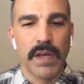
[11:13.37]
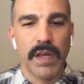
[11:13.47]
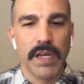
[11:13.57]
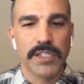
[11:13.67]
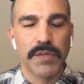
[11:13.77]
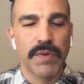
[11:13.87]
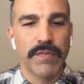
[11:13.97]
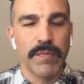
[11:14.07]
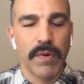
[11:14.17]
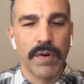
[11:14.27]
ancient
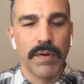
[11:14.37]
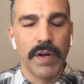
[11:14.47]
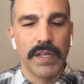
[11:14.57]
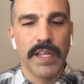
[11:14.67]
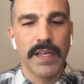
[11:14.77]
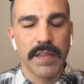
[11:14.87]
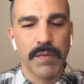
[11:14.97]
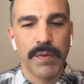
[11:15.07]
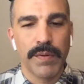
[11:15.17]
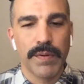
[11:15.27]
river or lake that
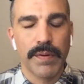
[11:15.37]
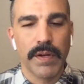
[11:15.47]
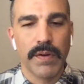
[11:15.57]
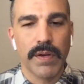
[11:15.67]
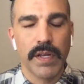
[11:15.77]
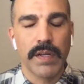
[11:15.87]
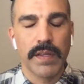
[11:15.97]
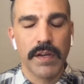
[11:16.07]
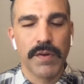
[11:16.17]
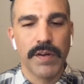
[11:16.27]
we were
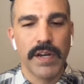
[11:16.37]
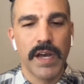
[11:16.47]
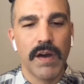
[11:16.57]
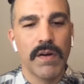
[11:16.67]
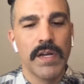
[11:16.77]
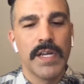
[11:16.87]
in the crater now.